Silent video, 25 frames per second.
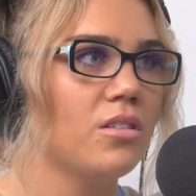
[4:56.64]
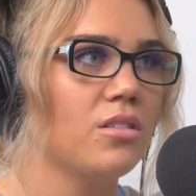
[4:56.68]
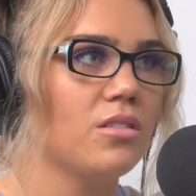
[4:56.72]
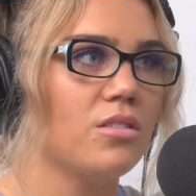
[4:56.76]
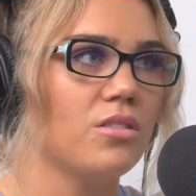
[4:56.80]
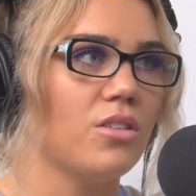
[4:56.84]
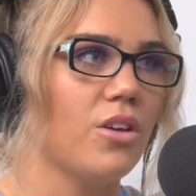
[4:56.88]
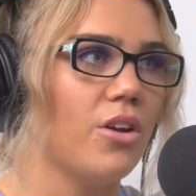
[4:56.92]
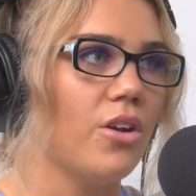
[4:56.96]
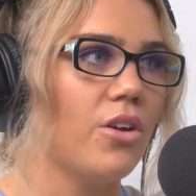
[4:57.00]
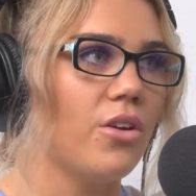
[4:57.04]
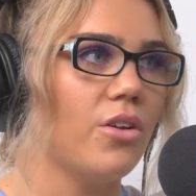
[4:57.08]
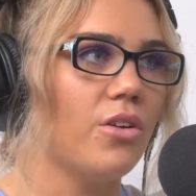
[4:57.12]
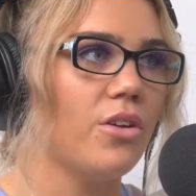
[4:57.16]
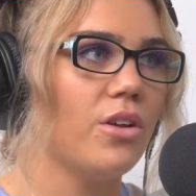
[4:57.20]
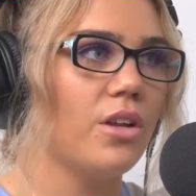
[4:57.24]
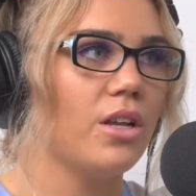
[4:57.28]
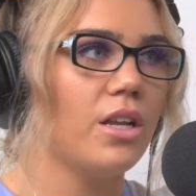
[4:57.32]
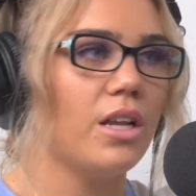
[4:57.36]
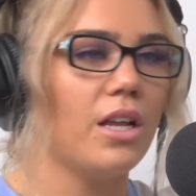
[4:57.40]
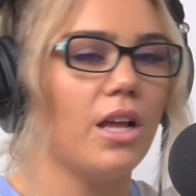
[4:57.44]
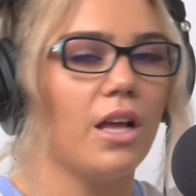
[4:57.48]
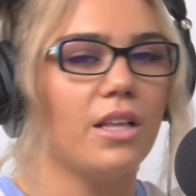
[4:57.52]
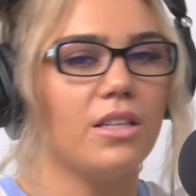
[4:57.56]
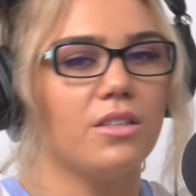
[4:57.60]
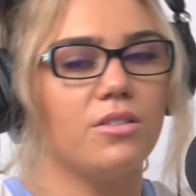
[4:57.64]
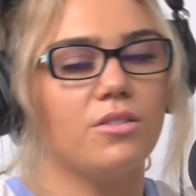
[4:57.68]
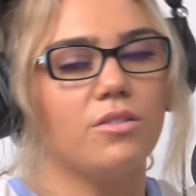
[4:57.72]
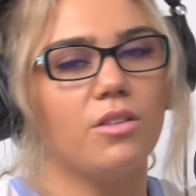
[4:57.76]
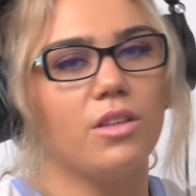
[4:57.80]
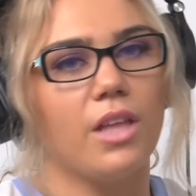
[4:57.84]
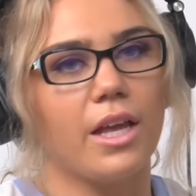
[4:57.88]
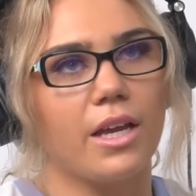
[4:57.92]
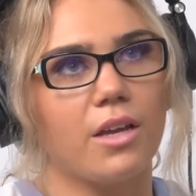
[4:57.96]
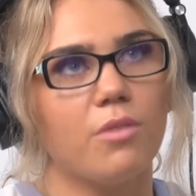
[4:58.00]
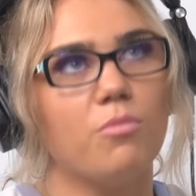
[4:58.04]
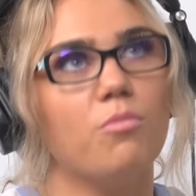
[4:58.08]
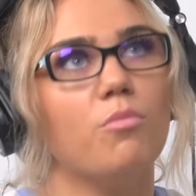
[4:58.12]
So, I,
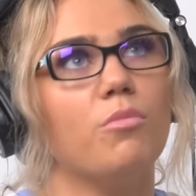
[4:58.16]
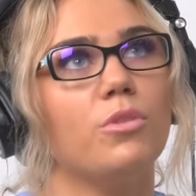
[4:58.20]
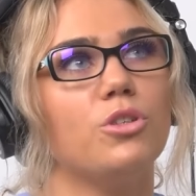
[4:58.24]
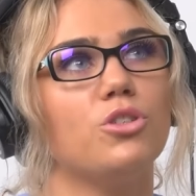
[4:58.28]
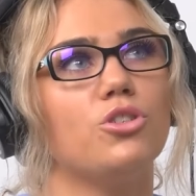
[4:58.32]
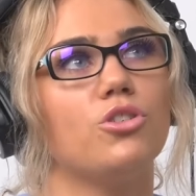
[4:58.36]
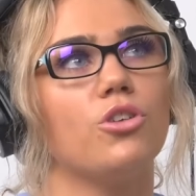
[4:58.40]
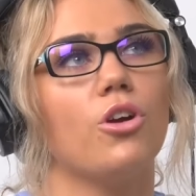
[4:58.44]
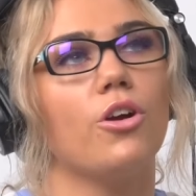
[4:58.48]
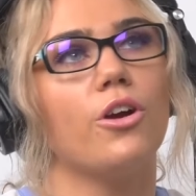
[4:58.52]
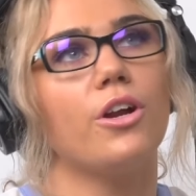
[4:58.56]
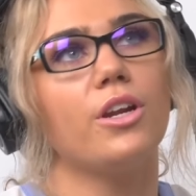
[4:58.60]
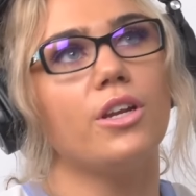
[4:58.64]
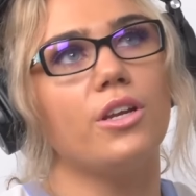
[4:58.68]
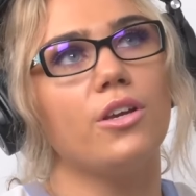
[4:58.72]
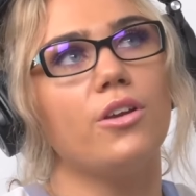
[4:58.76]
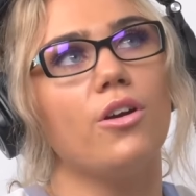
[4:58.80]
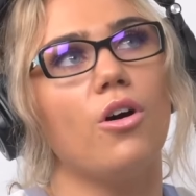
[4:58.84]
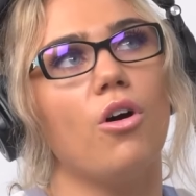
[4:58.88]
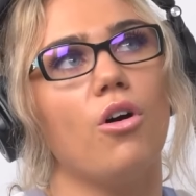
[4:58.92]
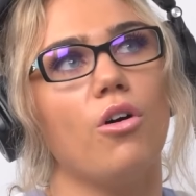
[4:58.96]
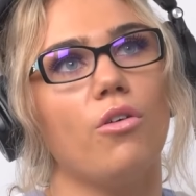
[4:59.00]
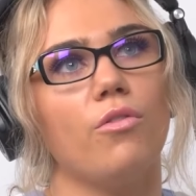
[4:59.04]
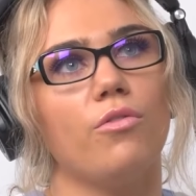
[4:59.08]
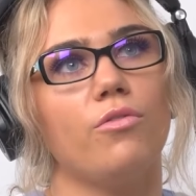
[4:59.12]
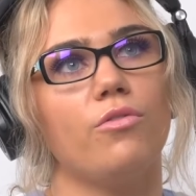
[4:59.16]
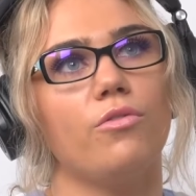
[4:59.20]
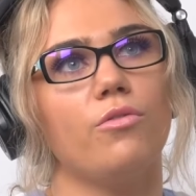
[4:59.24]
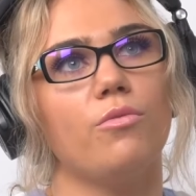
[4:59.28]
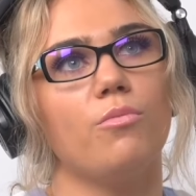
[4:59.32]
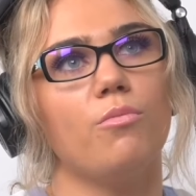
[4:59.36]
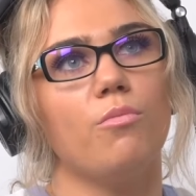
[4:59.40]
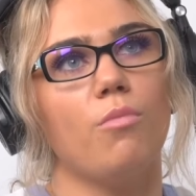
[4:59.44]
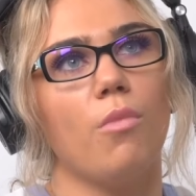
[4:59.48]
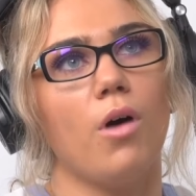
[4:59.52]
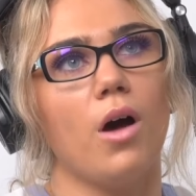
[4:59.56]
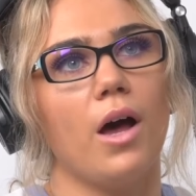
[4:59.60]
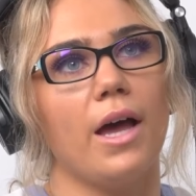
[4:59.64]
like majority of
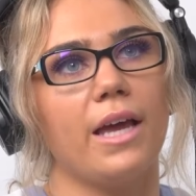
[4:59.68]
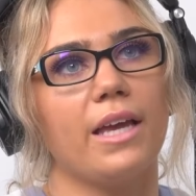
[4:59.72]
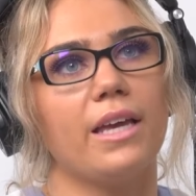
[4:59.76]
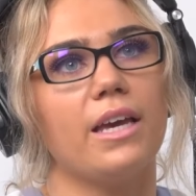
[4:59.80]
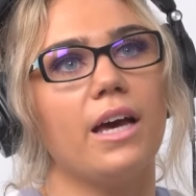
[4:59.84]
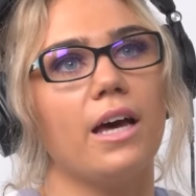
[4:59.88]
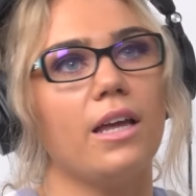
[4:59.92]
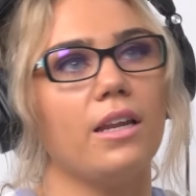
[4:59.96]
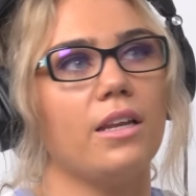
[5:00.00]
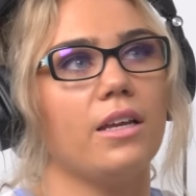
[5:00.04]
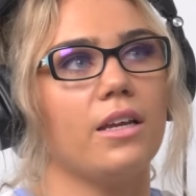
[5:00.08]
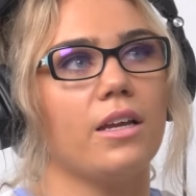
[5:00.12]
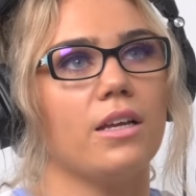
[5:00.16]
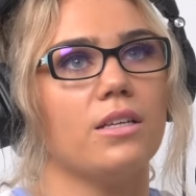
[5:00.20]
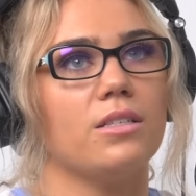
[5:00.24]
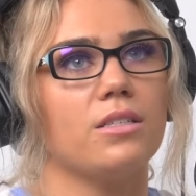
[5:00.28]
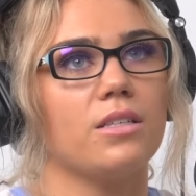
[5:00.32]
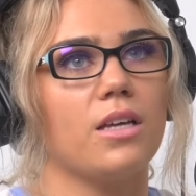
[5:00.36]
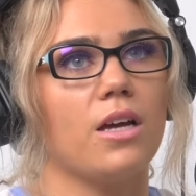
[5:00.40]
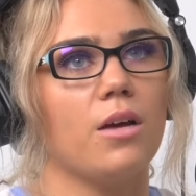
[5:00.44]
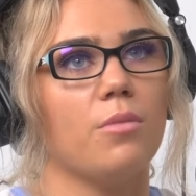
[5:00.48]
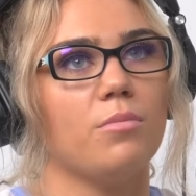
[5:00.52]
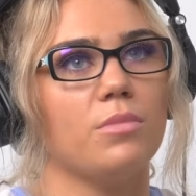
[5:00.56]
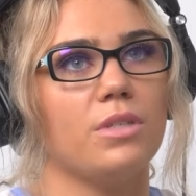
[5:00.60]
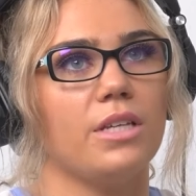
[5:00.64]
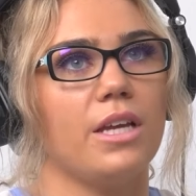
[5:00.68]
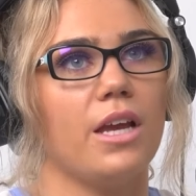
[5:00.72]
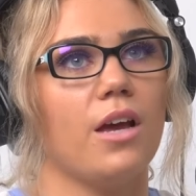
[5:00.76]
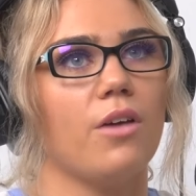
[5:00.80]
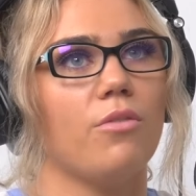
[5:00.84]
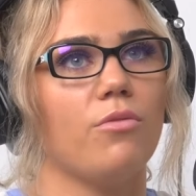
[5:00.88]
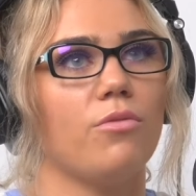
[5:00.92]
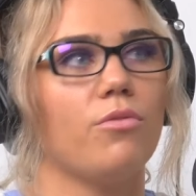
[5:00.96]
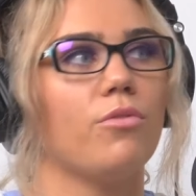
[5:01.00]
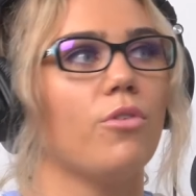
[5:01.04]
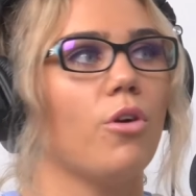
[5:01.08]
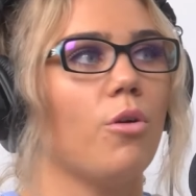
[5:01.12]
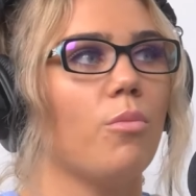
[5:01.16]
my cutting has come down
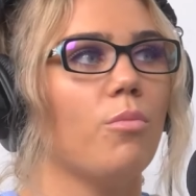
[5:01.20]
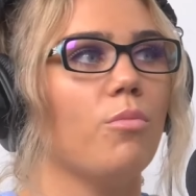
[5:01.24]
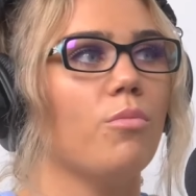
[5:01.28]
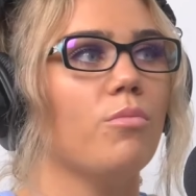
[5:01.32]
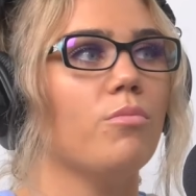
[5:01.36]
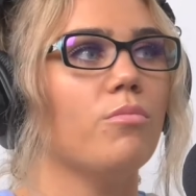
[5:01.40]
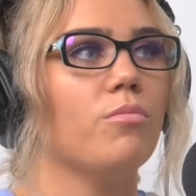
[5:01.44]
from